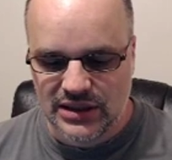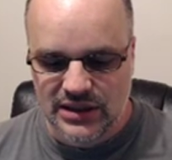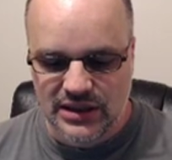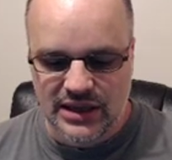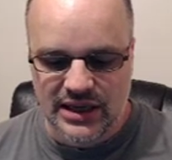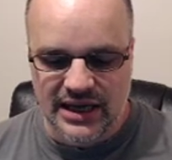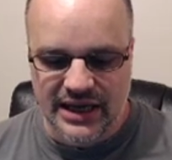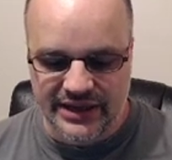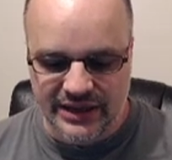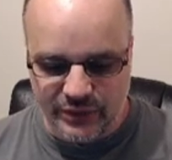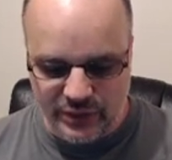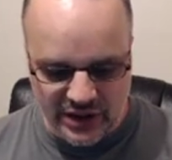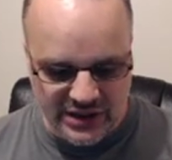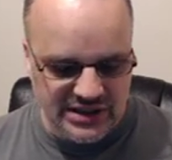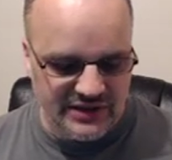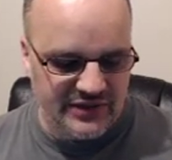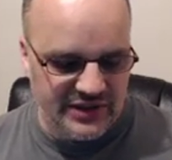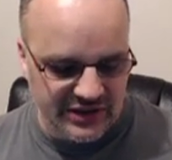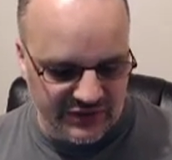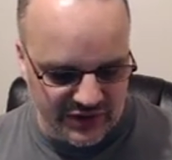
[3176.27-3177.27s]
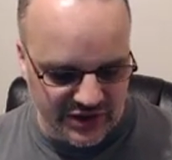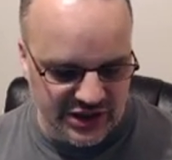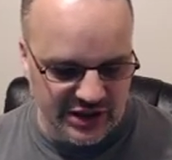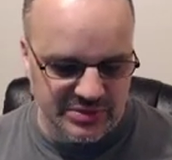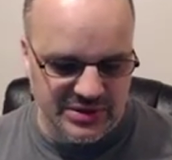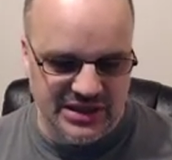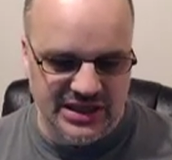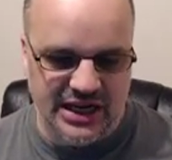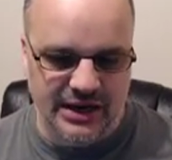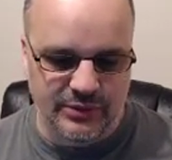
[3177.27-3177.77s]
And they were asking for different types
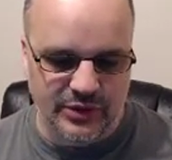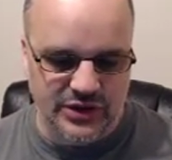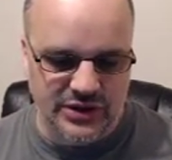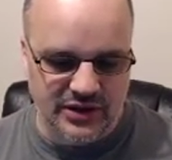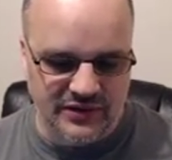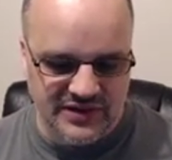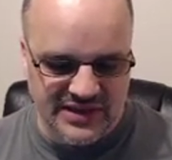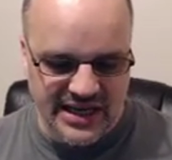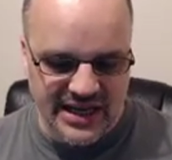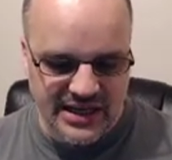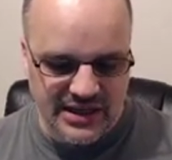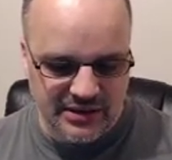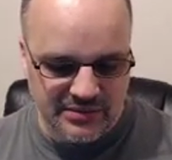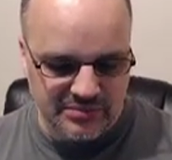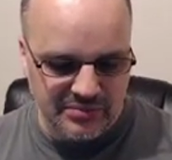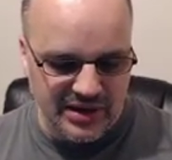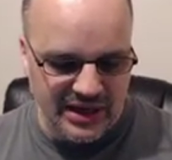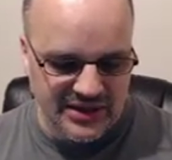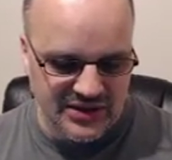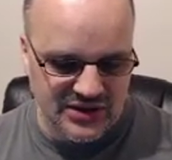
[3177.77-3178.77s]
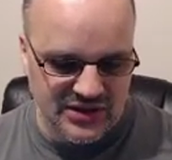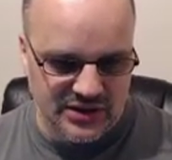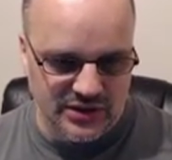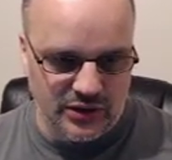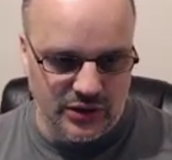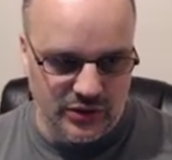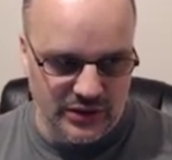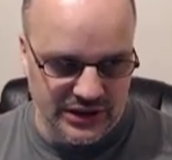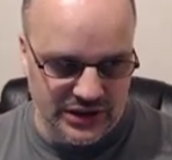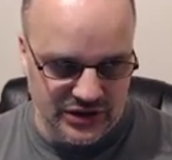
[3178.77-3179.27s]
of cameras. So I've taken Bastiaan
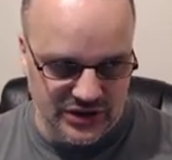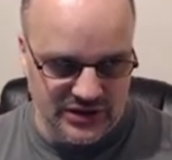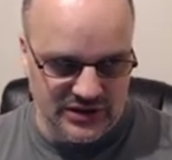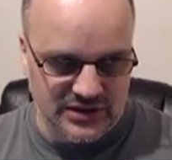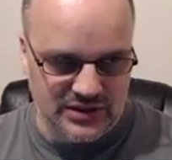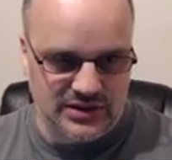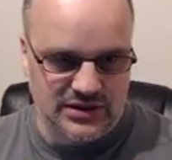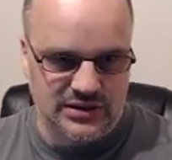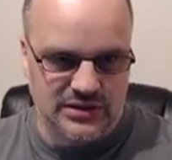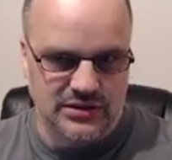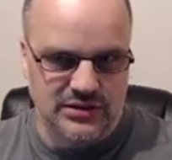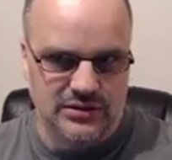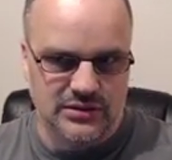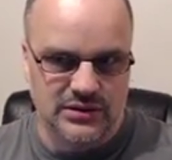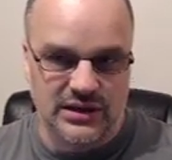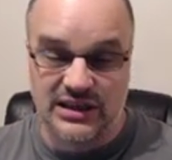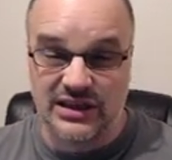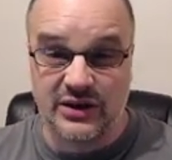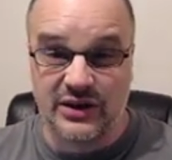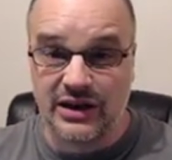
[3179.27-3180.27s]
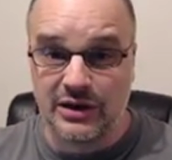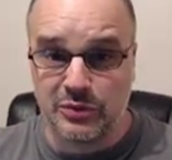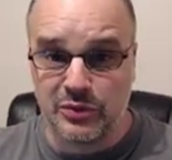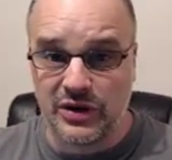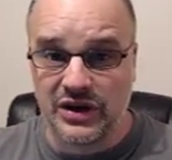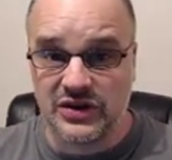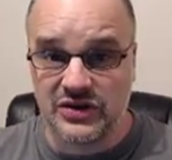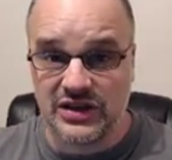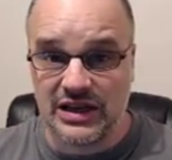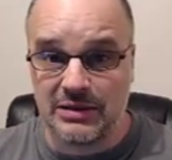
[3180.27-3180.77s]
Olij's, I don't know how to
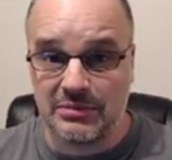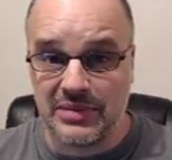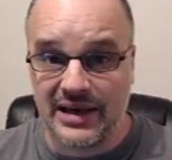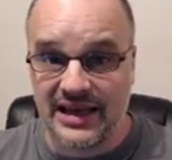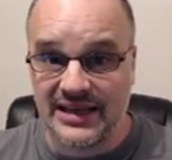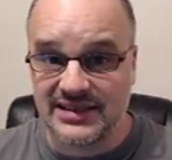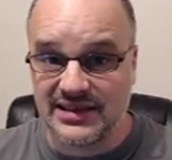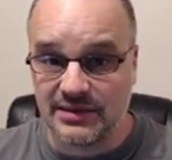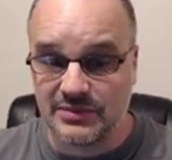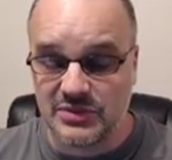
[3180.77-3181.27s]
pronounce your name, Bass, I'm